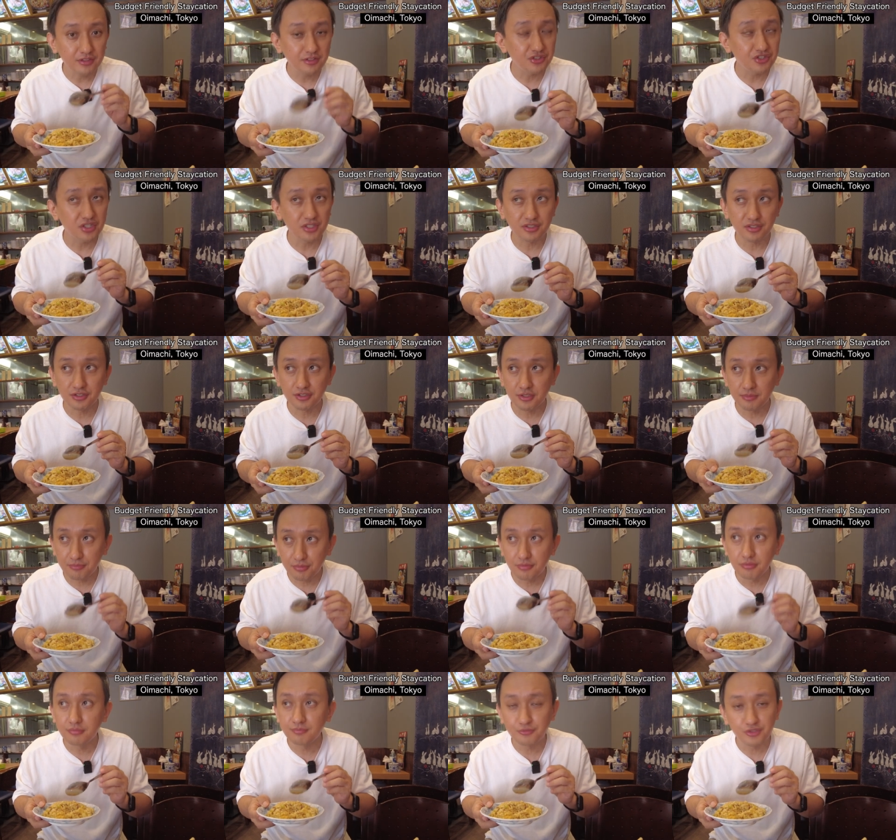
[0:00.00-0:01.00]
Yeah, this is
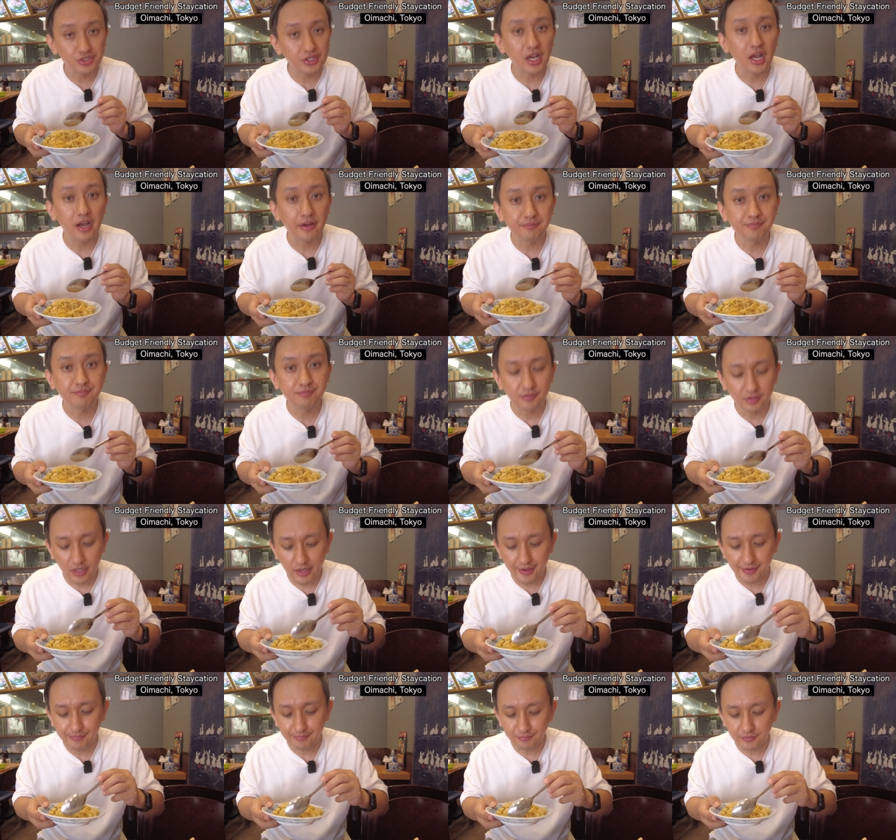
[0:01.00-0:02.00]
just a simple
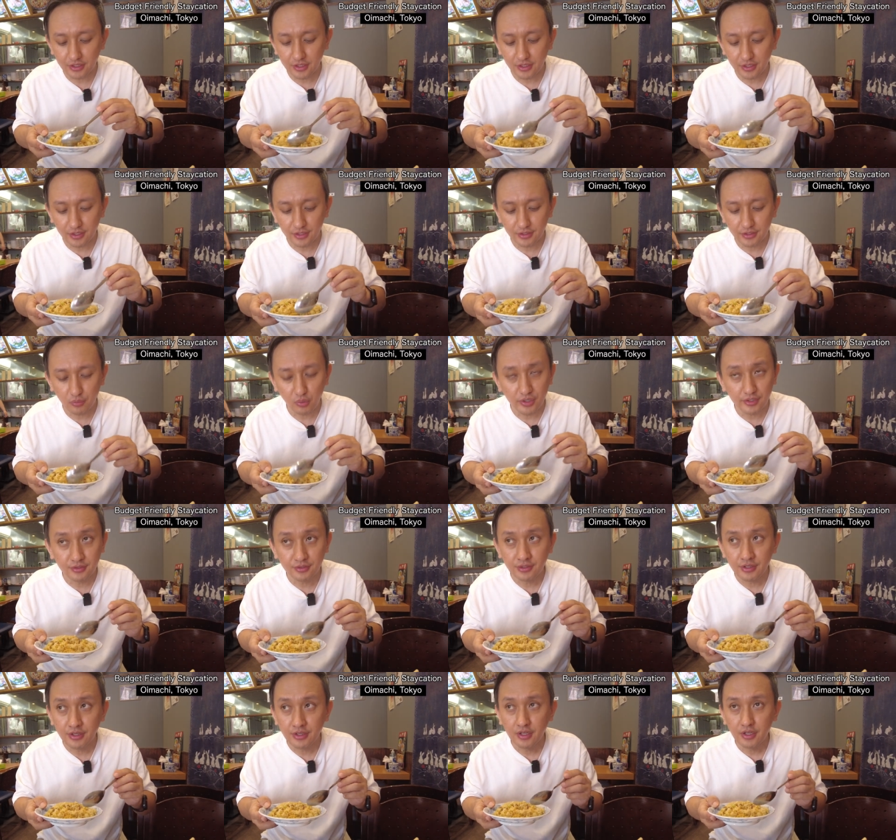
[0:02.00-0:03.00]
chahan. Yeah,
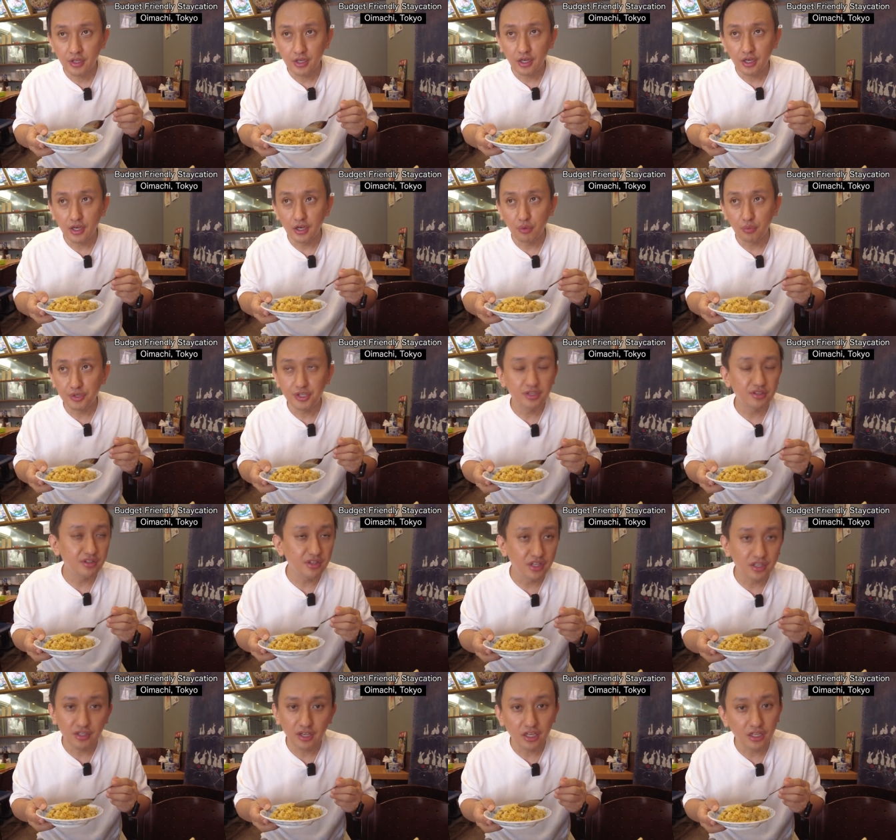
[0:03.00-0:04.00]
the one
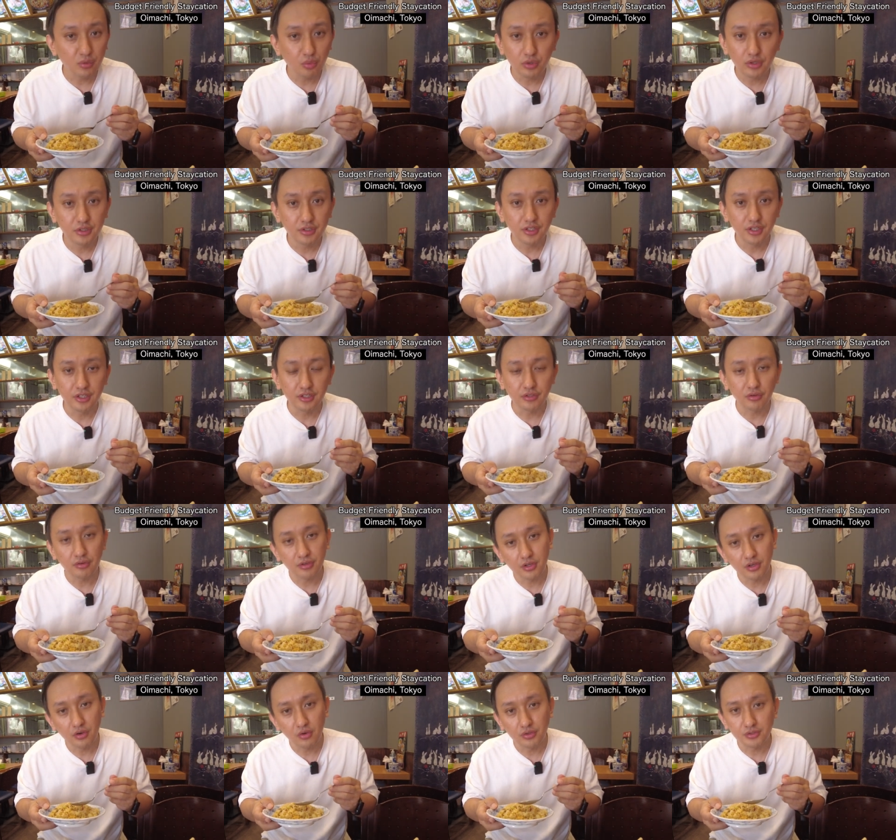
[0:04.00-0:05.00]
we can eat anywhere
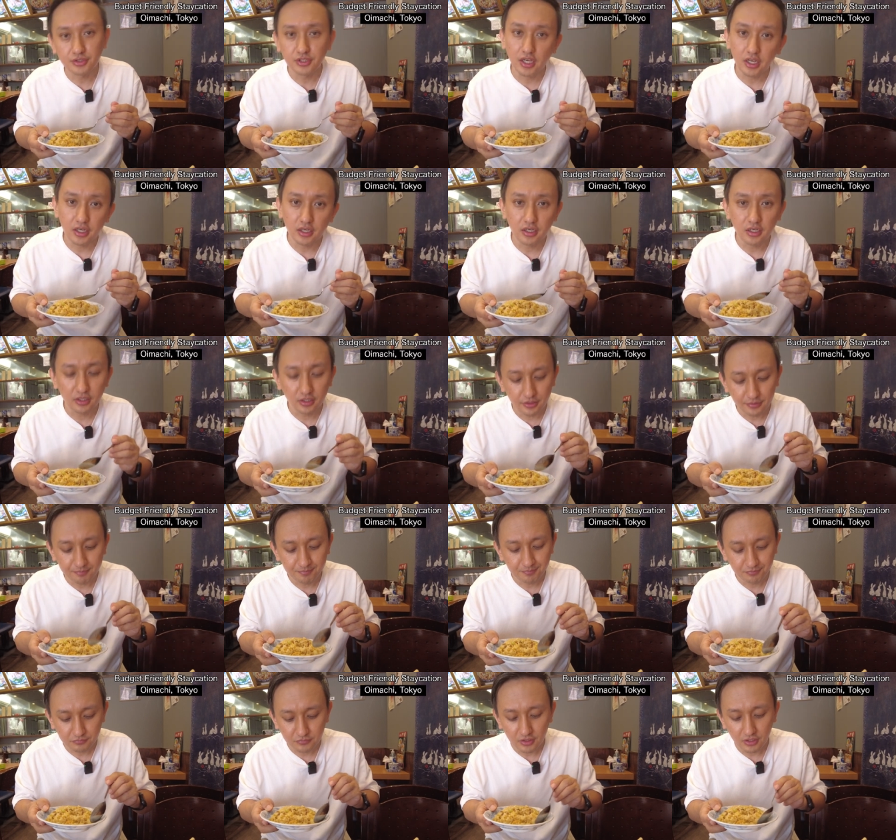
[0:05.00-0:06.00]
in Tokyo,
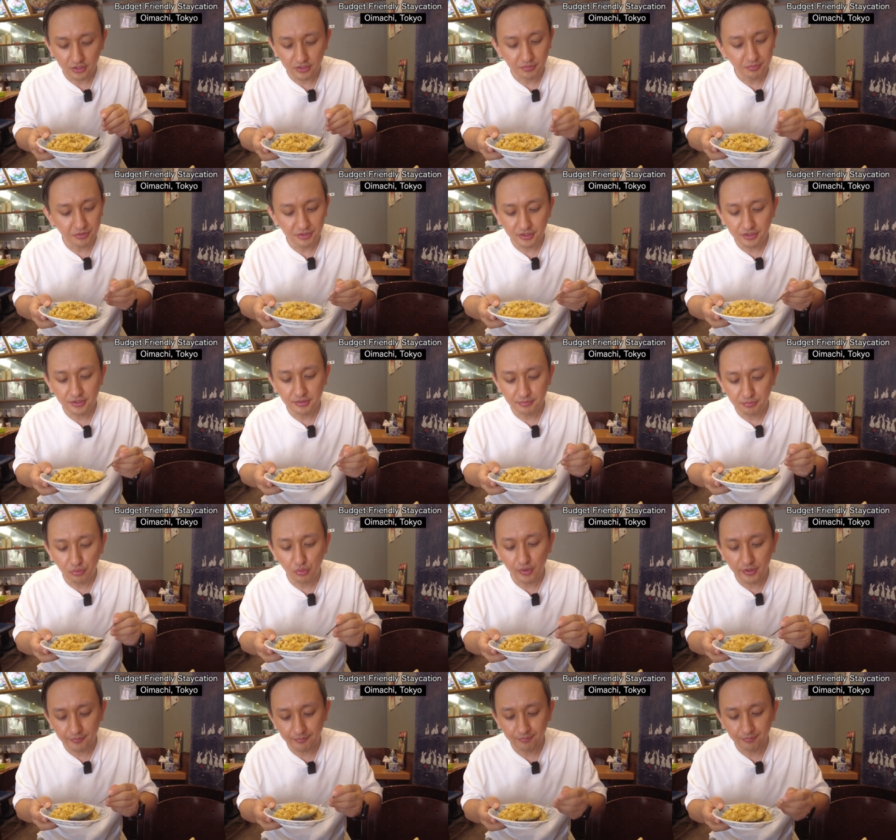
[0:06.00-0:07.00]
Osaka. Yeah, it's a
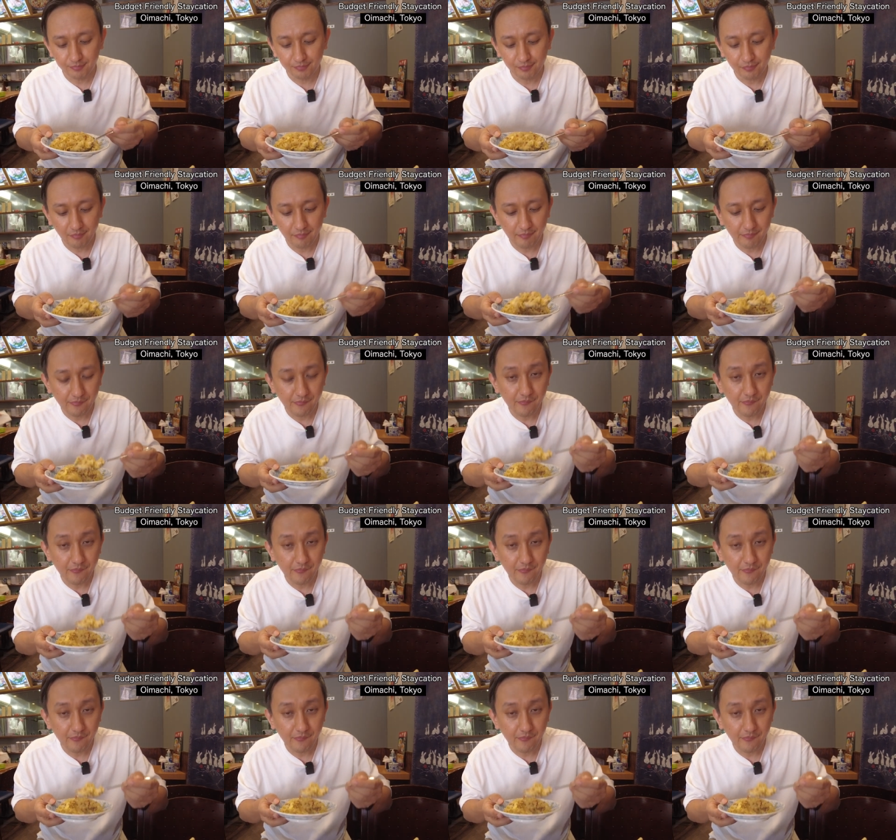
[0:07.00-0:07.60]
very simple one.